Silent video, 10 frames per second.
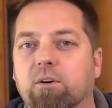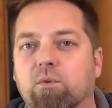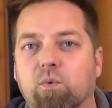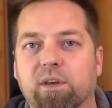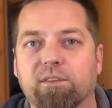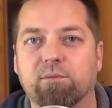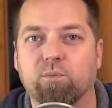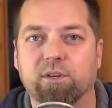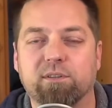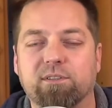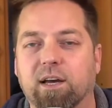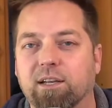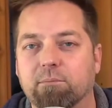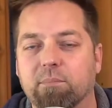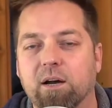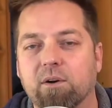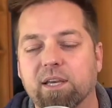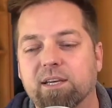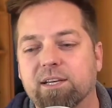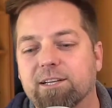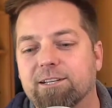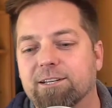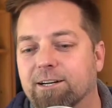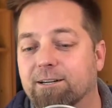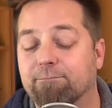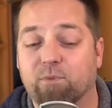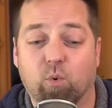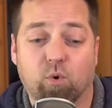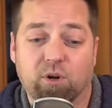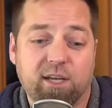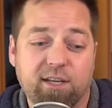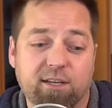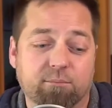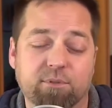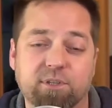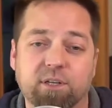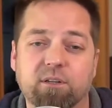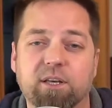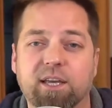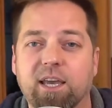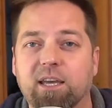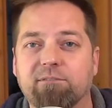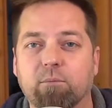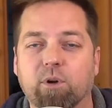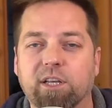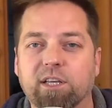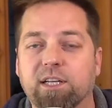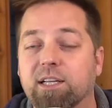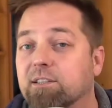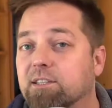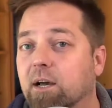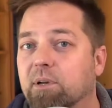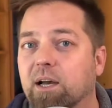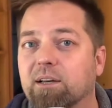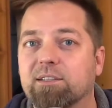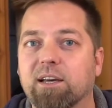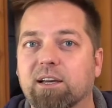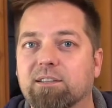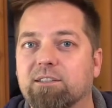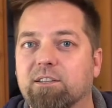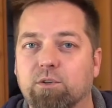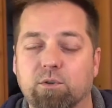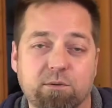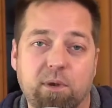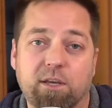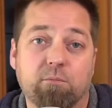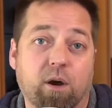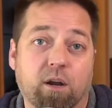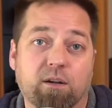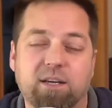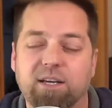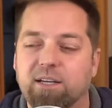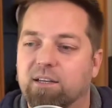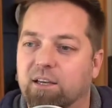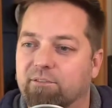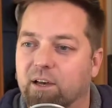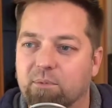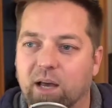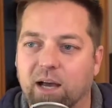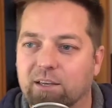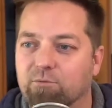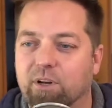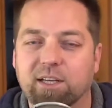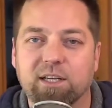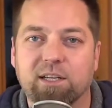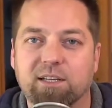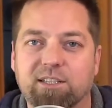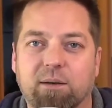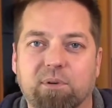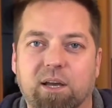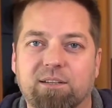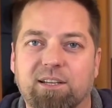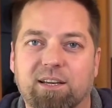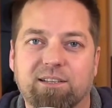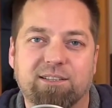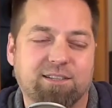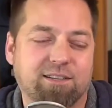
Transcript: with .NET MAUI. Or idioms, like, hey, if I'm running in a desktop context, use a menu bar. If I'm not running in a desktop context,